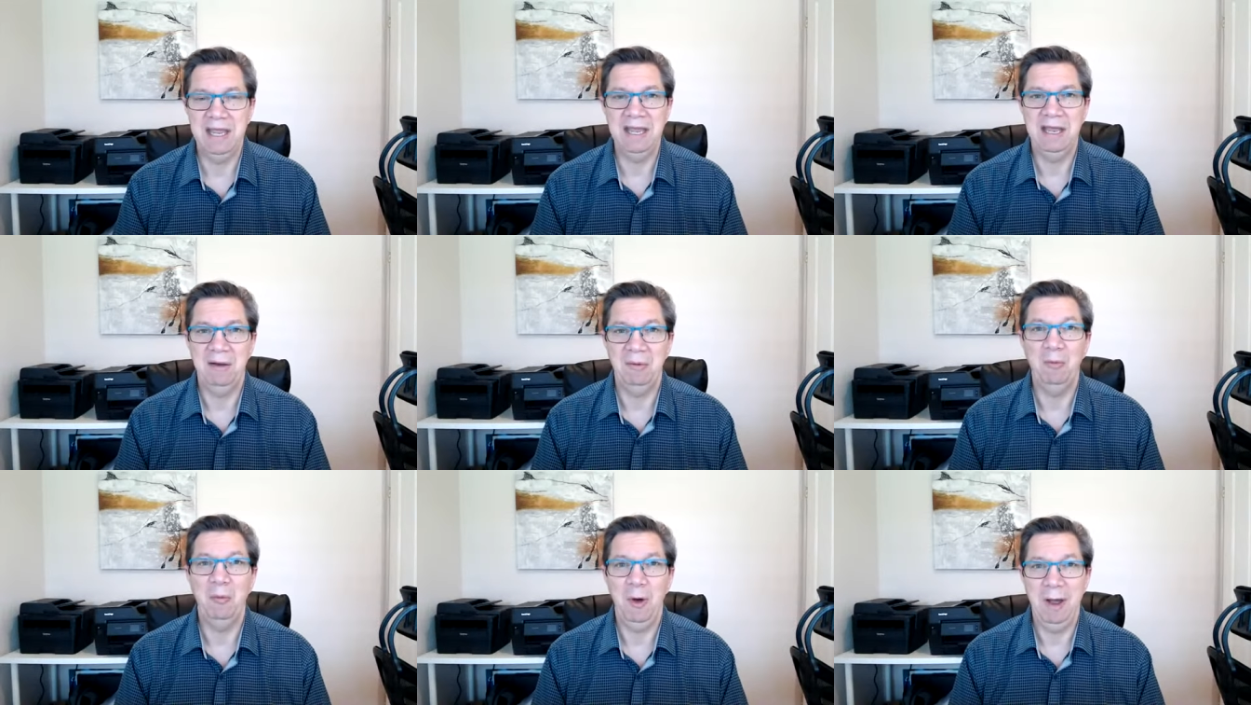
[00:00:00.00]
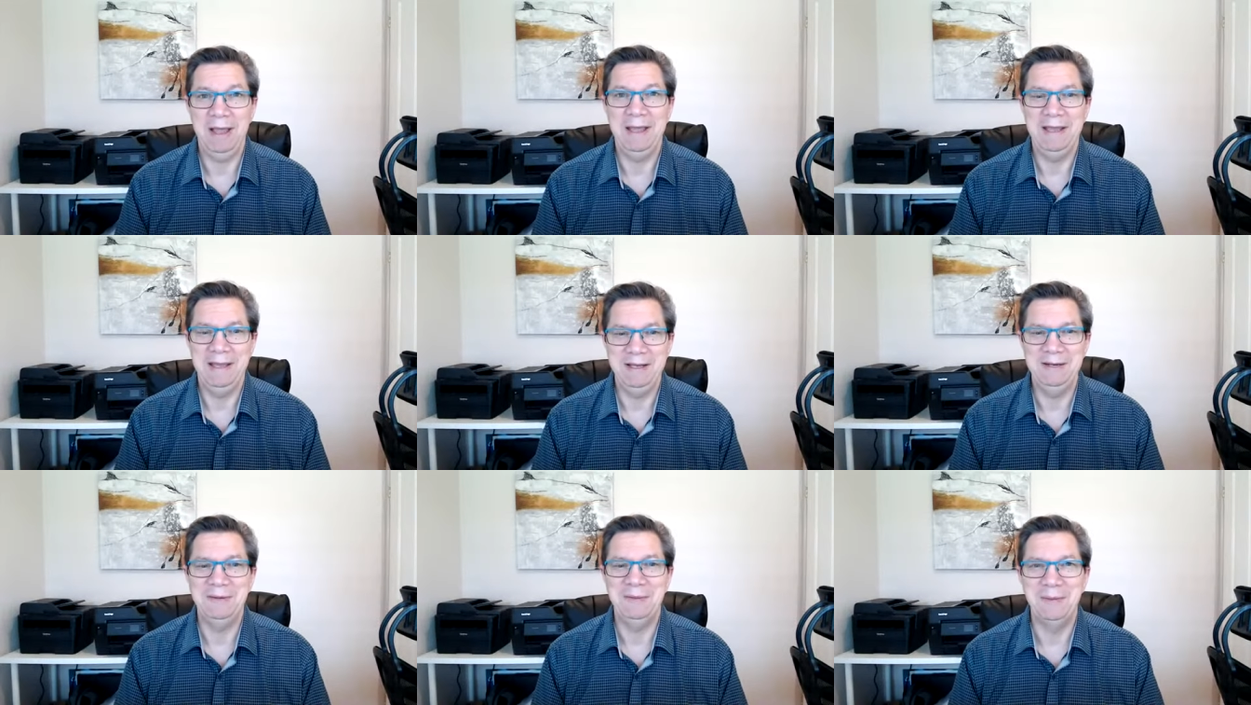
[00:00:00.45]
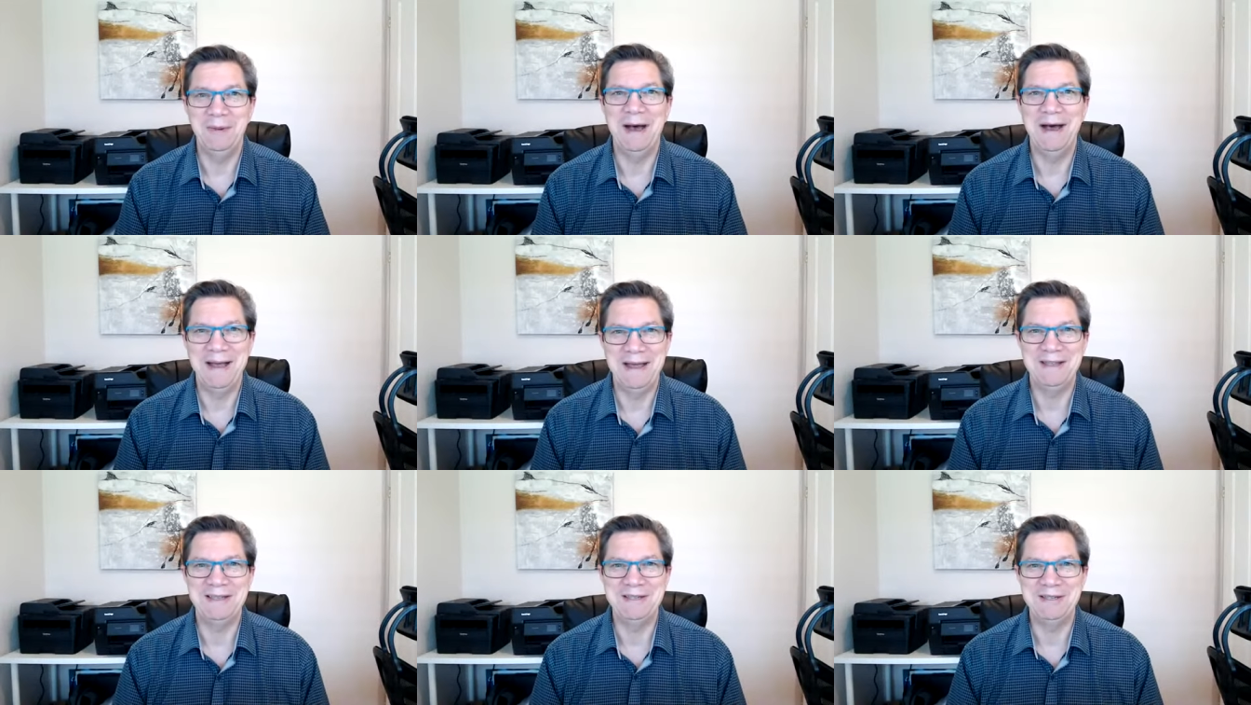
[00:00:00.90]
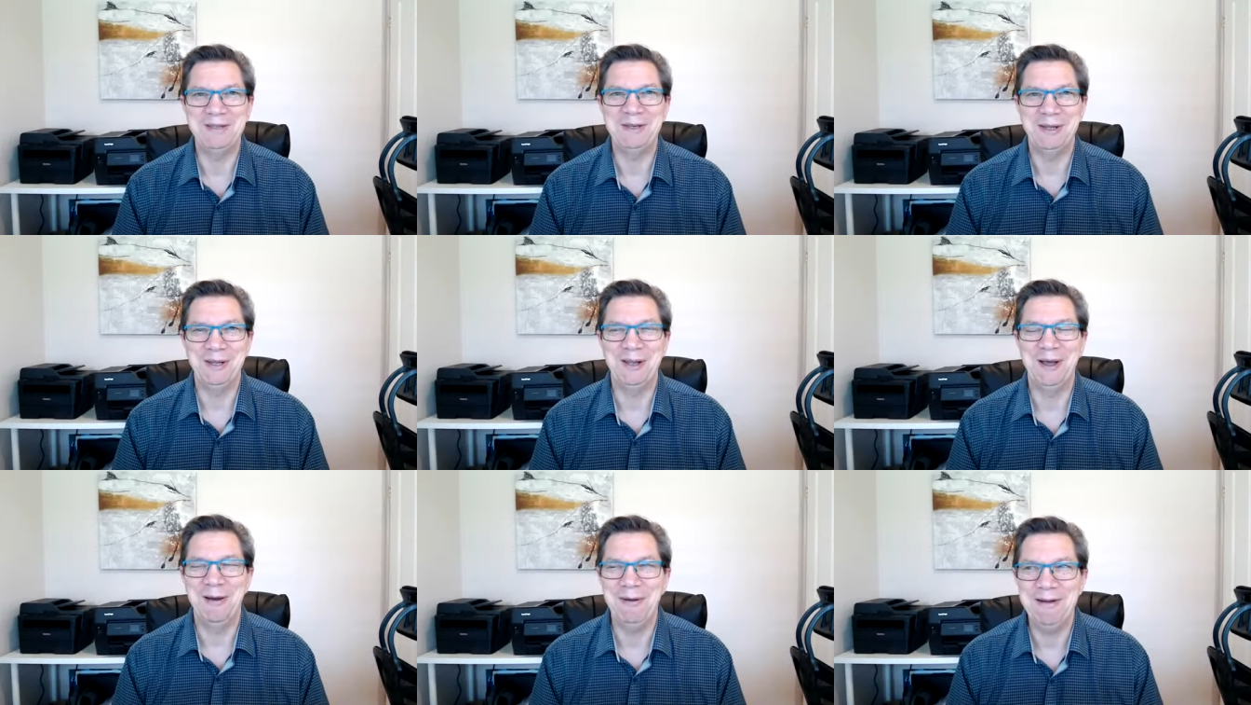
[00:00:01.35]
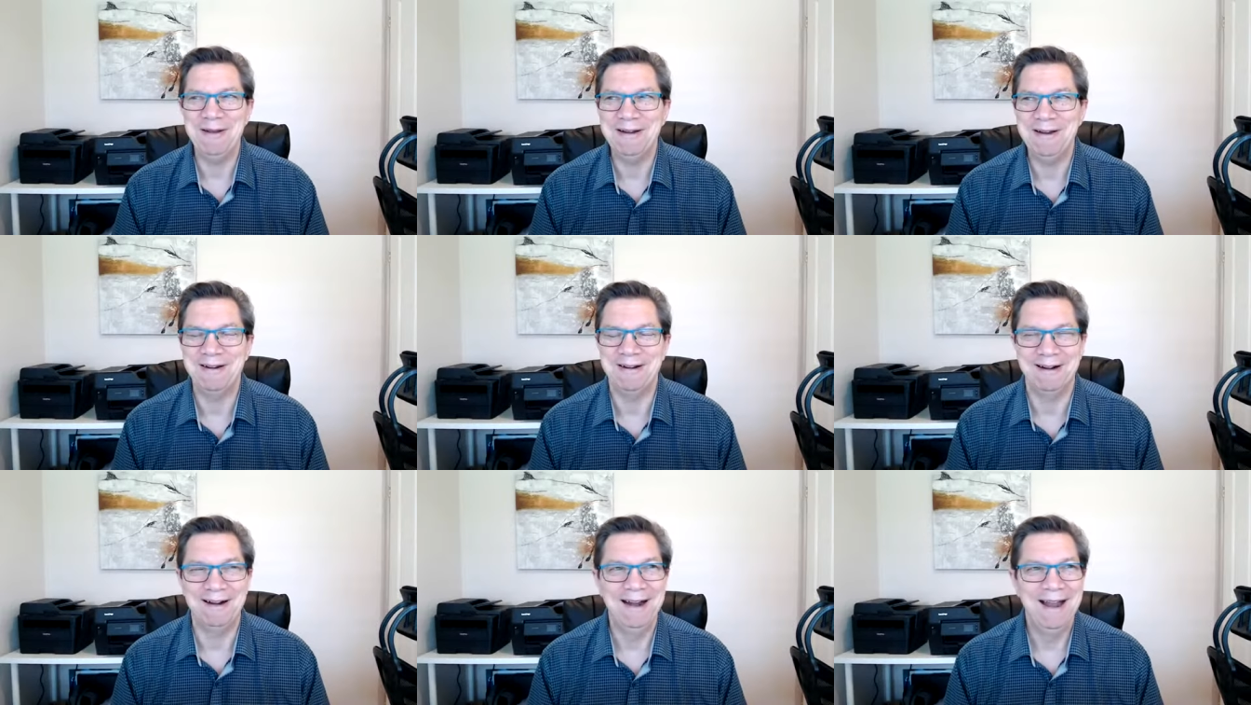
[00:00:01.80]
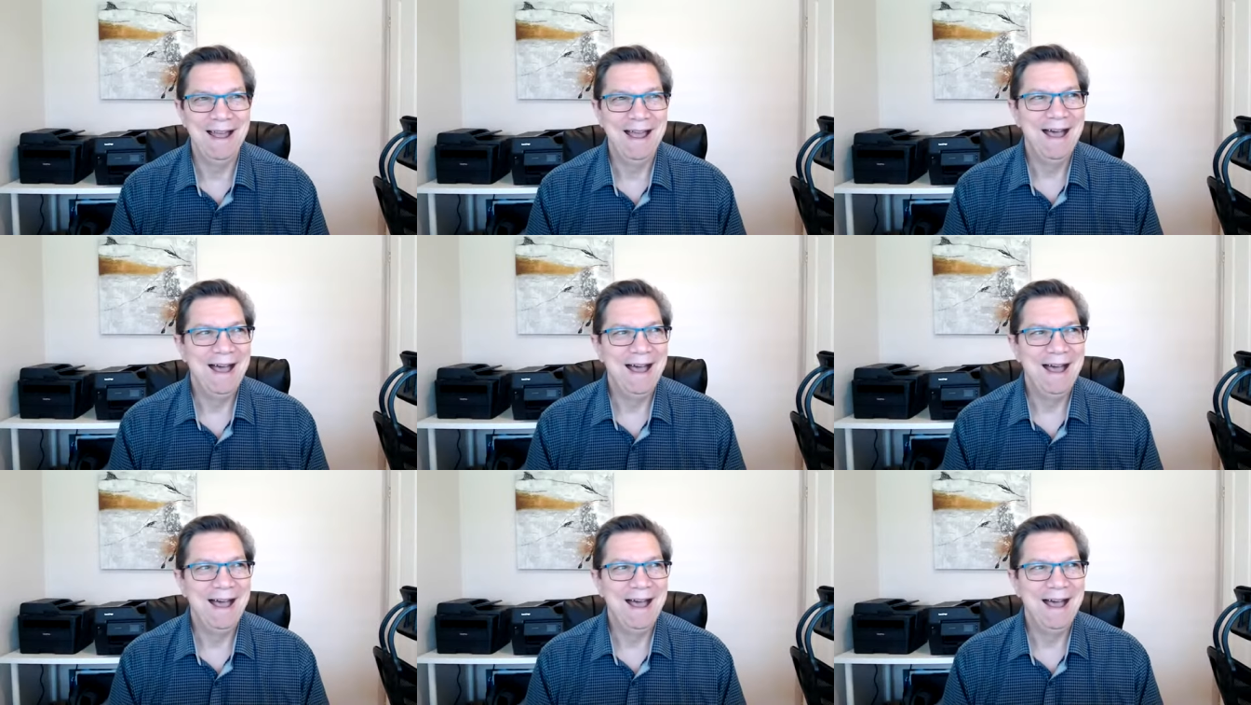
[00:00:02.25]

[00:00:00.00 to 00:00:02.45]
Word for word: can wait much longer.